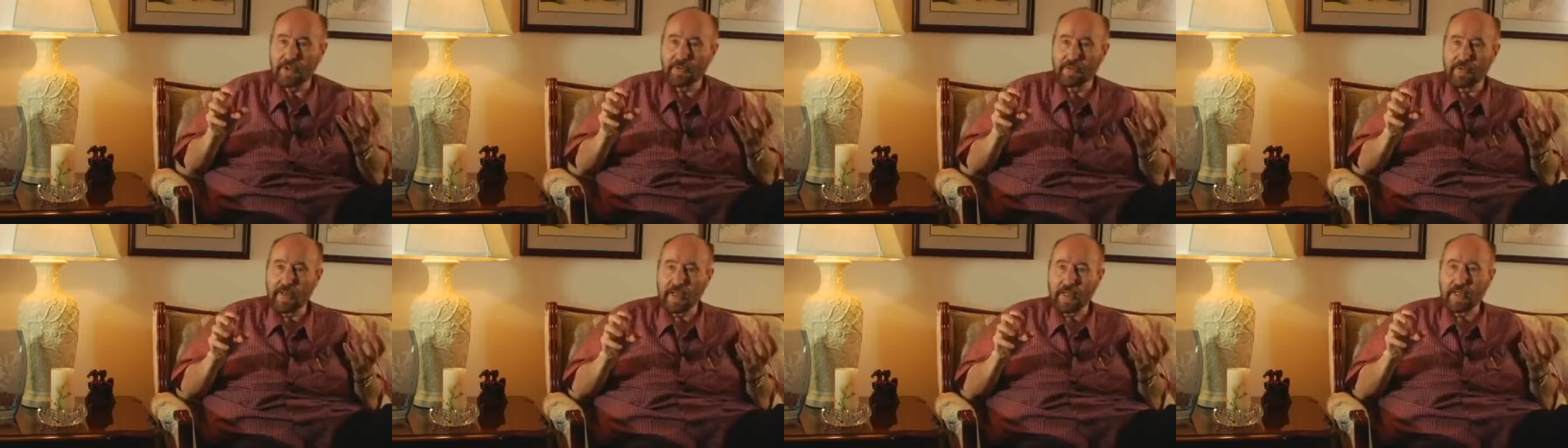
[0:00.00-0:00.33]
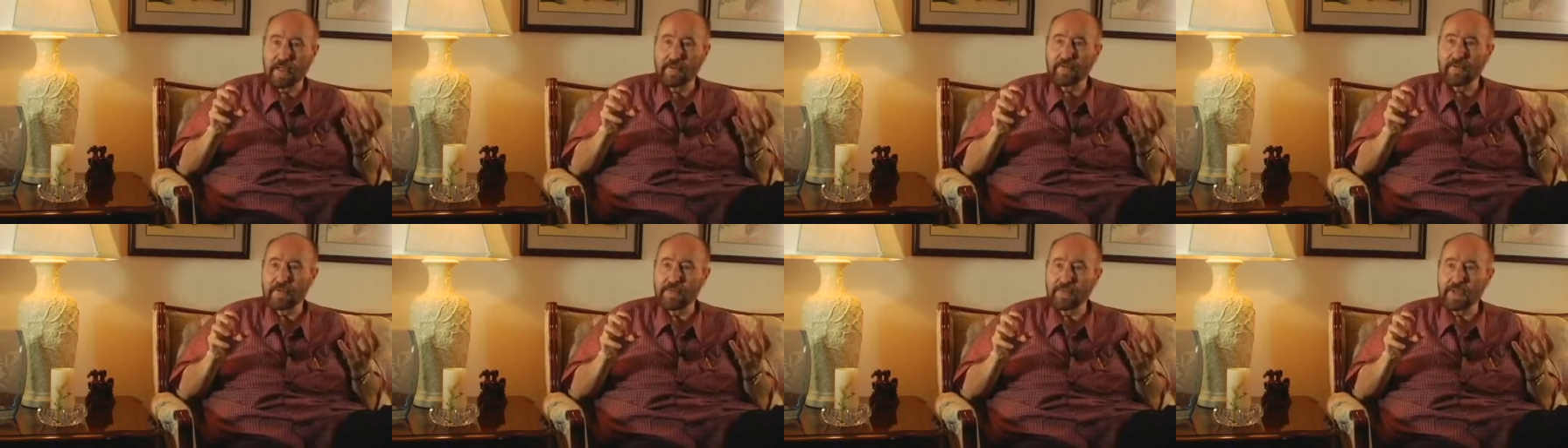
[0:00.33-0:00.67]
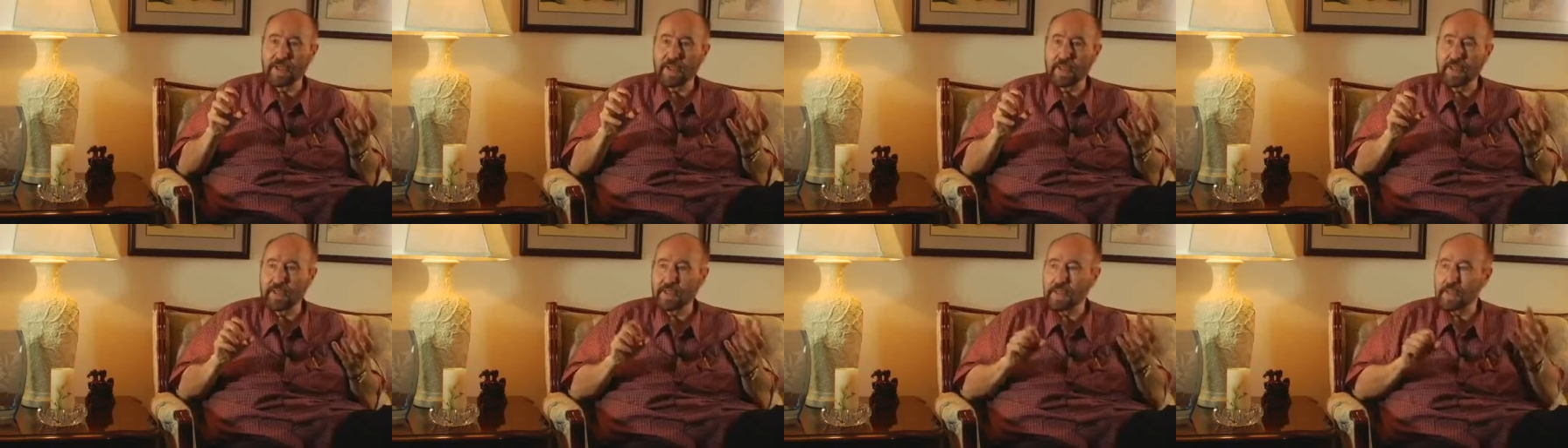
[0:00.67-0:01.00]
directly from
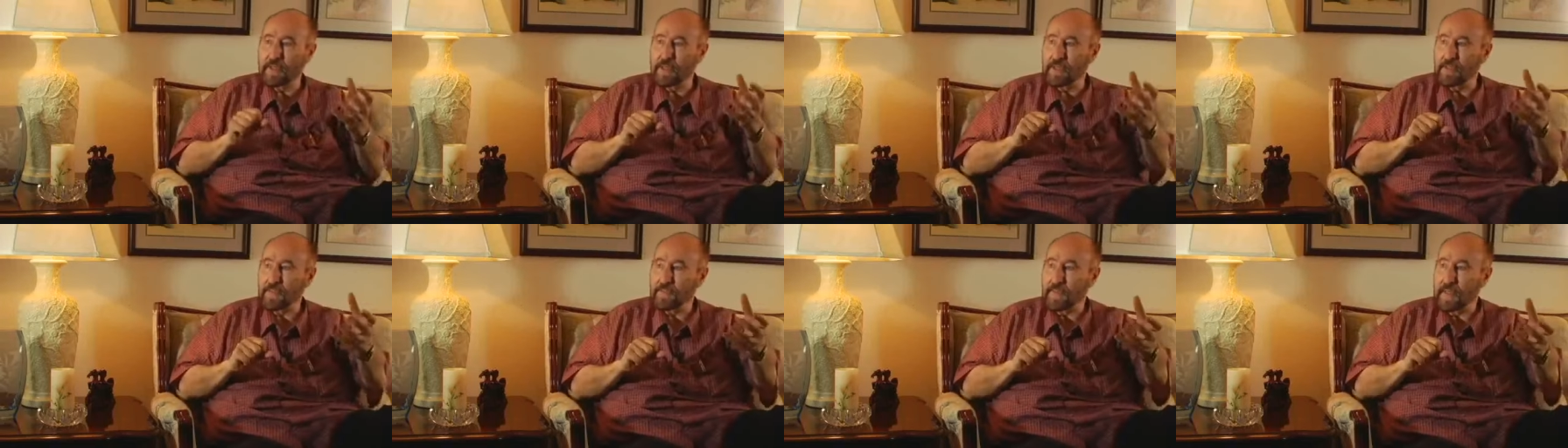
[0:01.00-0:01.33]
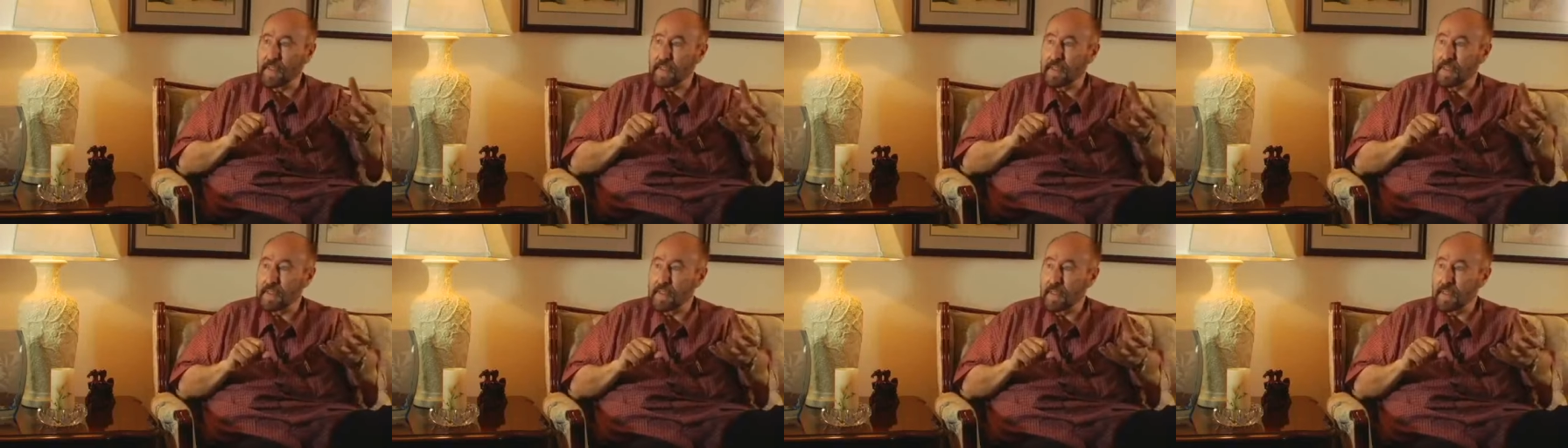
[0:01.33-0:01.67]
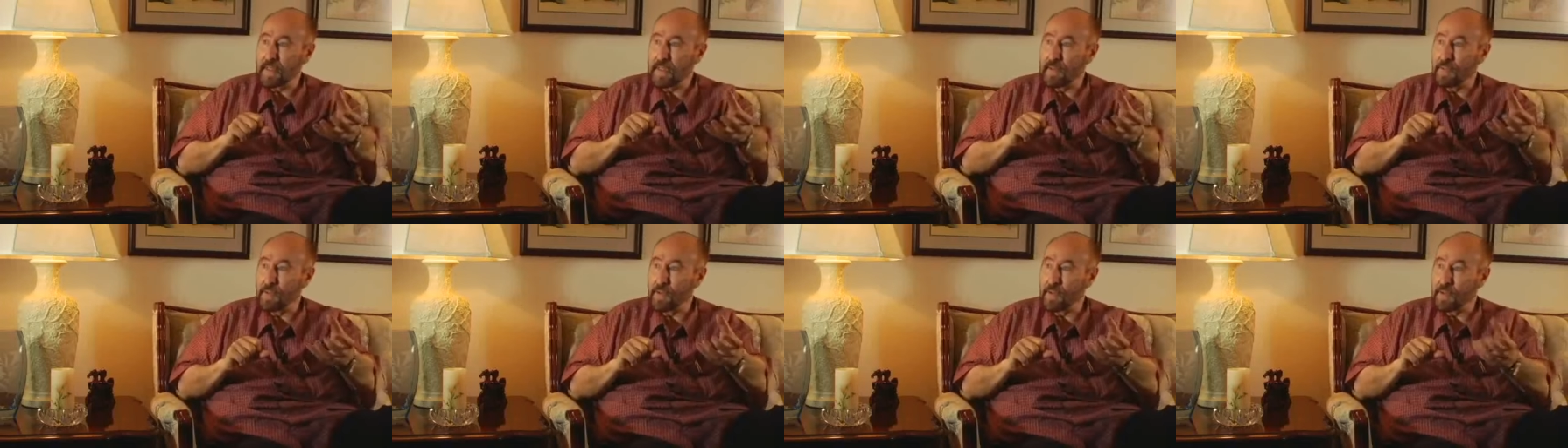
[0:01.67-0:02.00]
changes in
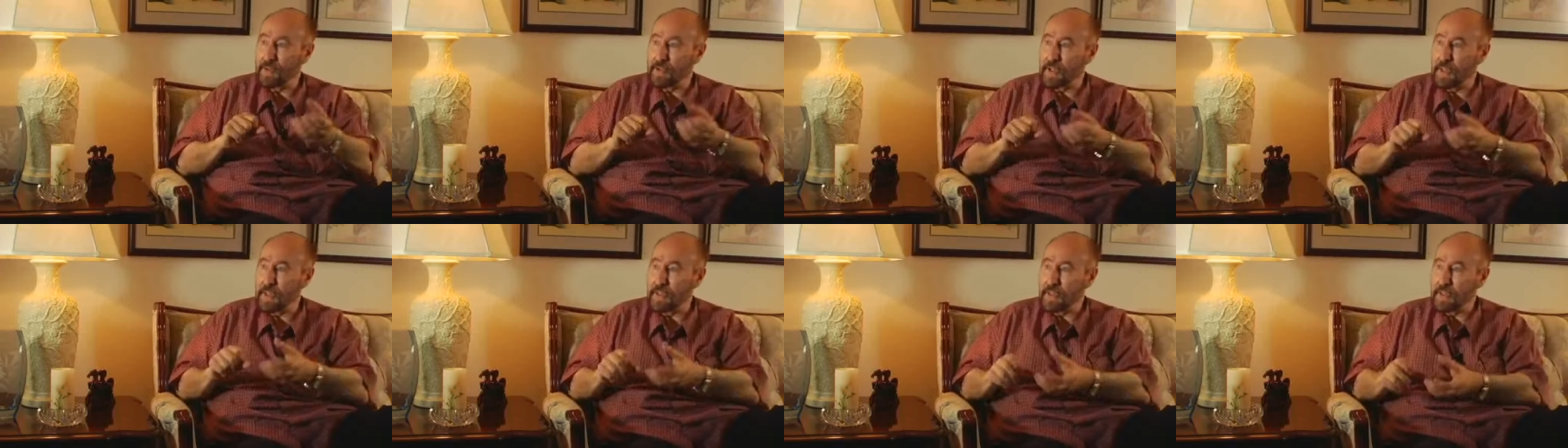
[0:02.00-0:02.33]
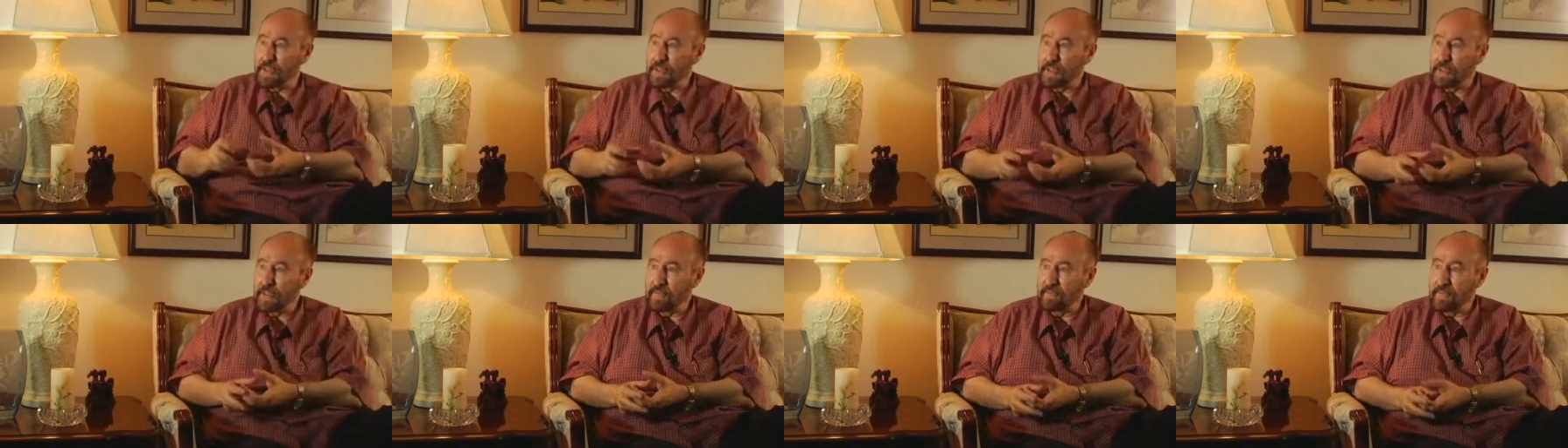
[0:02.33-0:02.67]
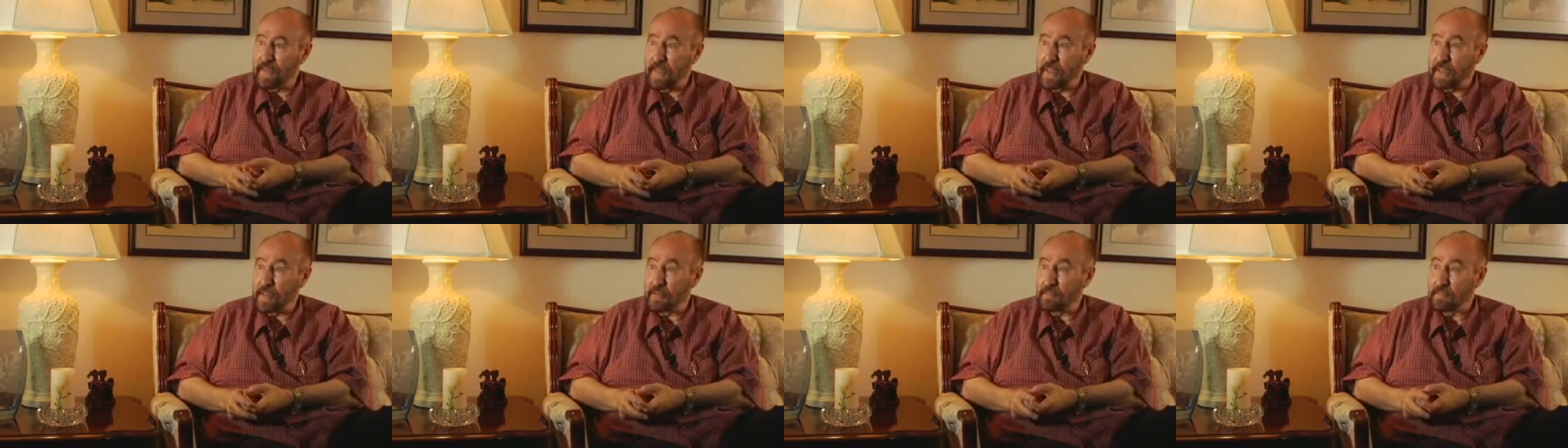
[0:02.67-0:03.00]
space-time or changes in the
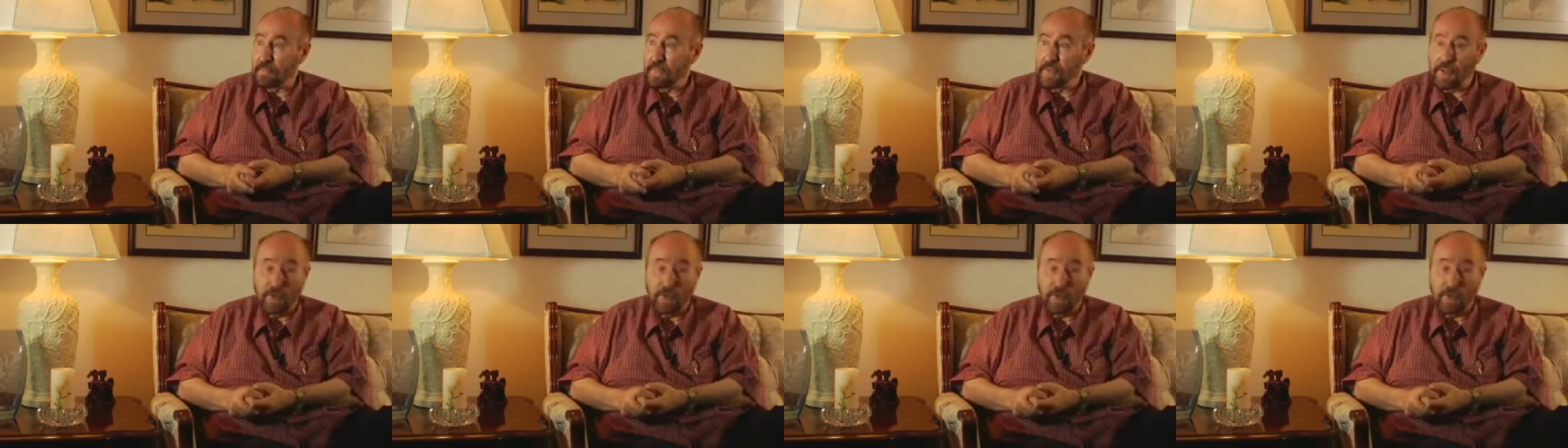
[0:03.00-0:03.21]
vacuum.